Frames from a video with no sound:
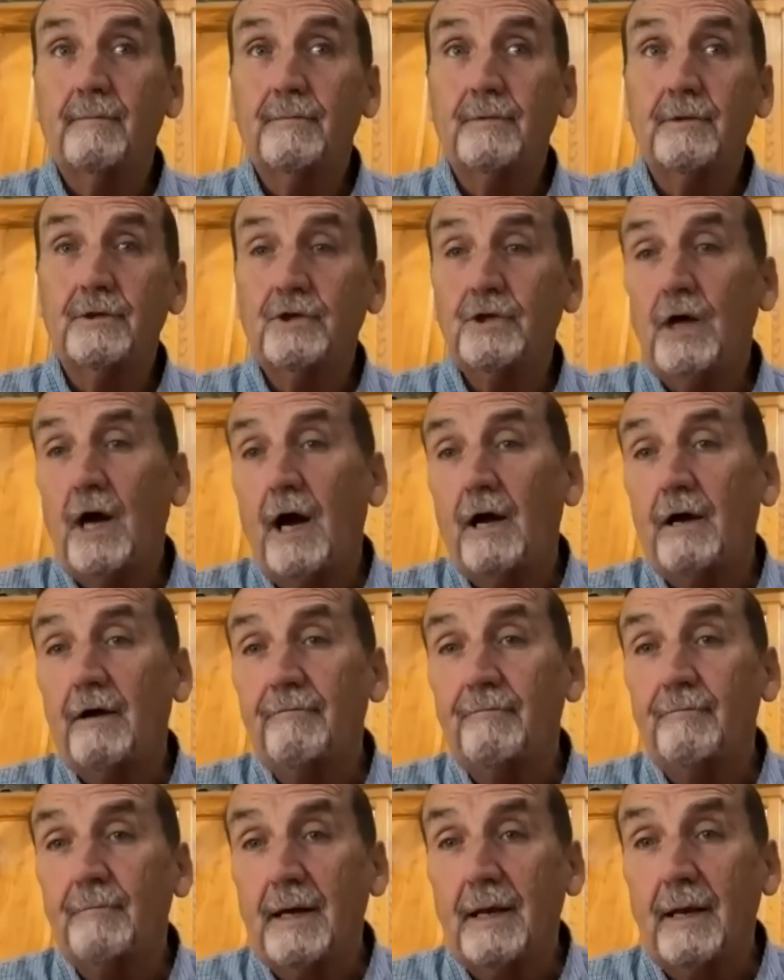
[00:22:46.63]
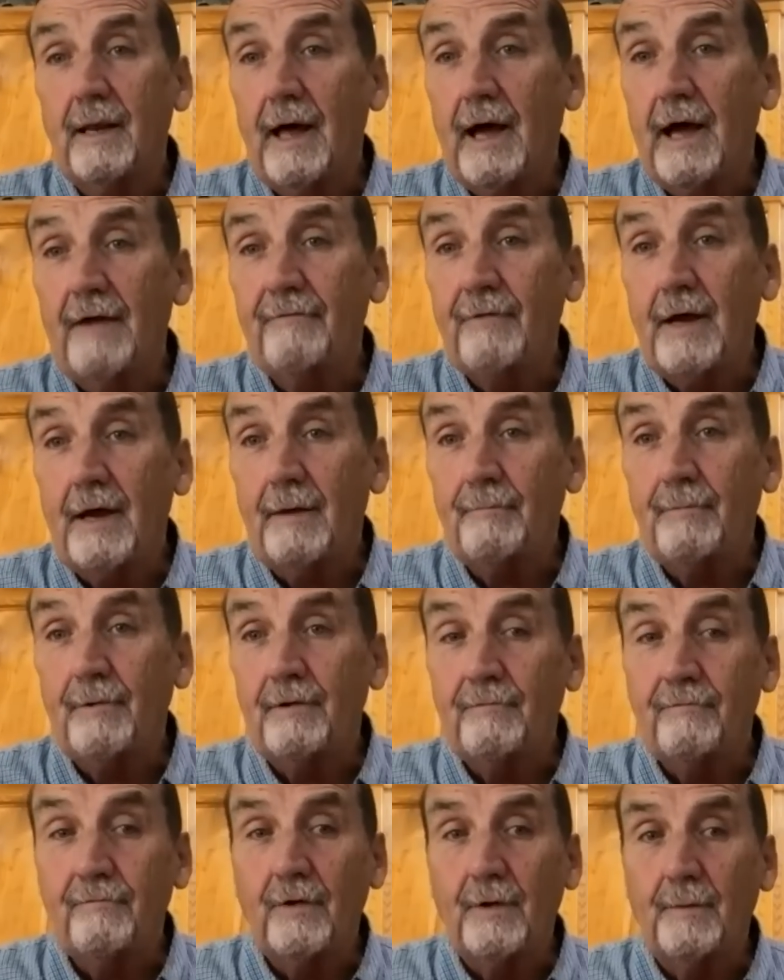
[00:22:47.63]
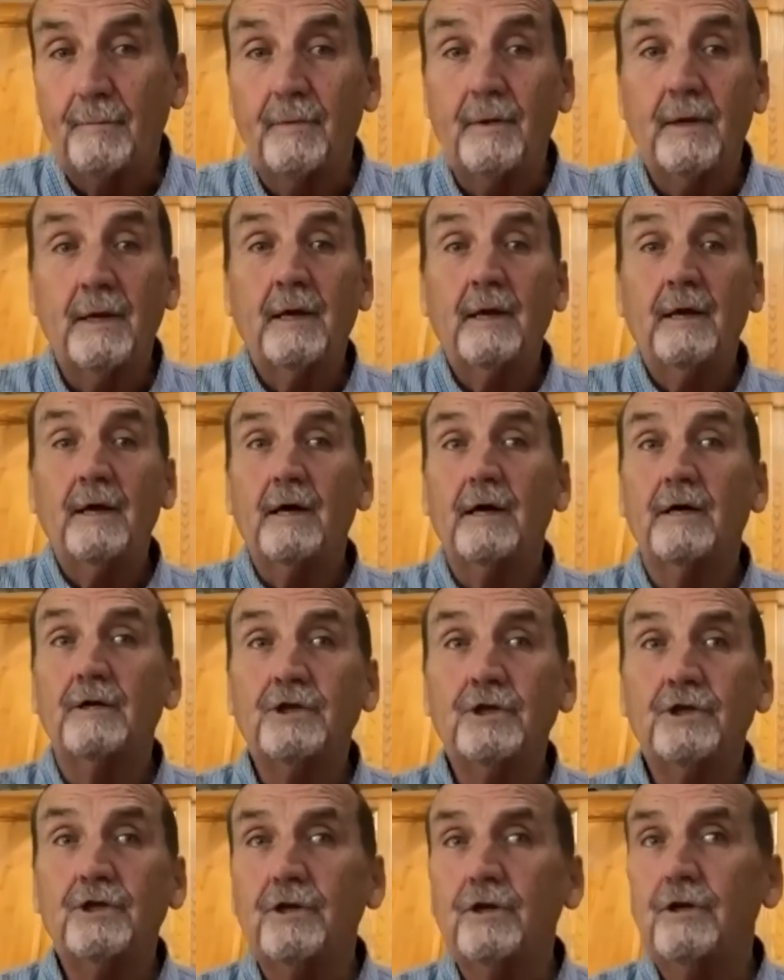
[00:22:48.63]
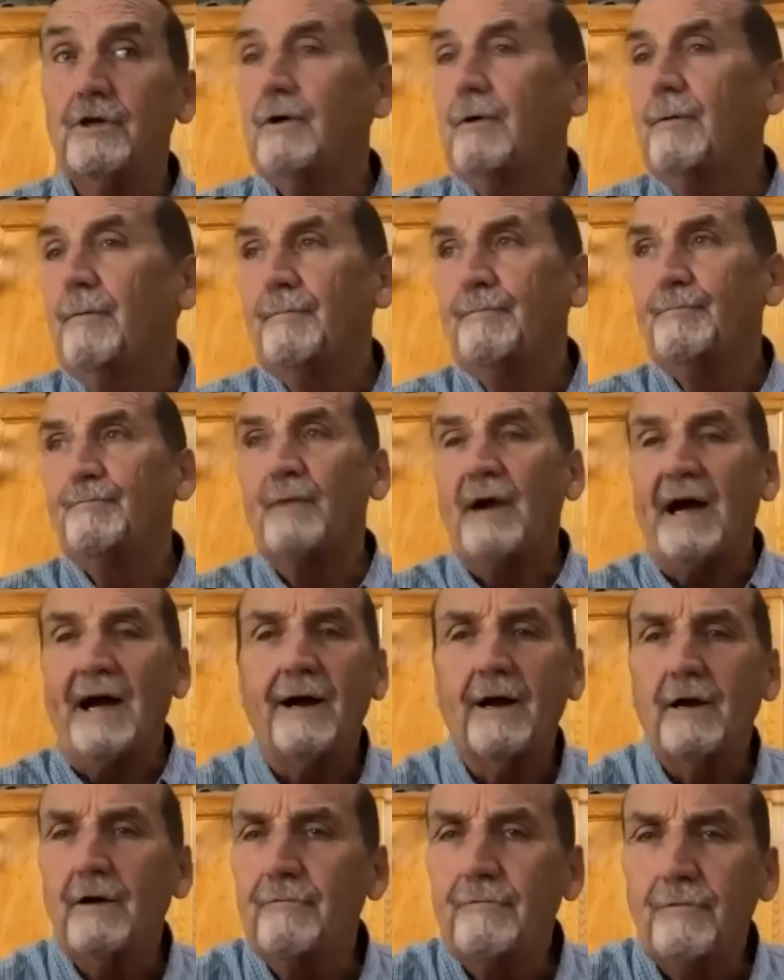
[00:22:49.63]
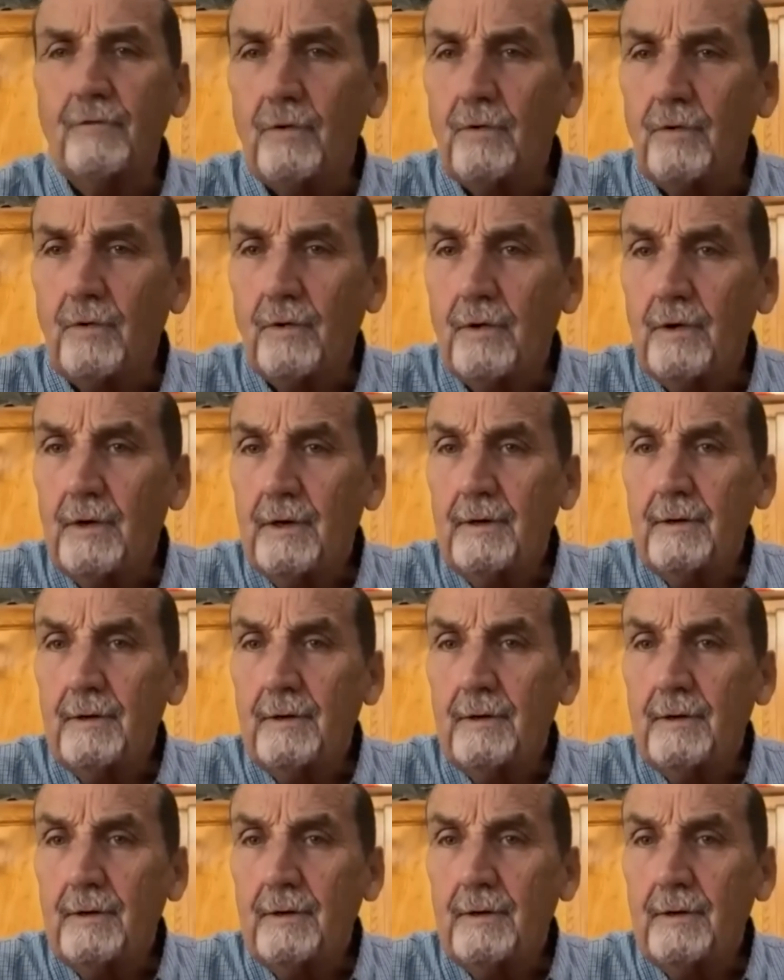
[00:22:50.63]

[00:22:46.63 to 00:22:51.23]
the shock of my life happened from a sheer powerful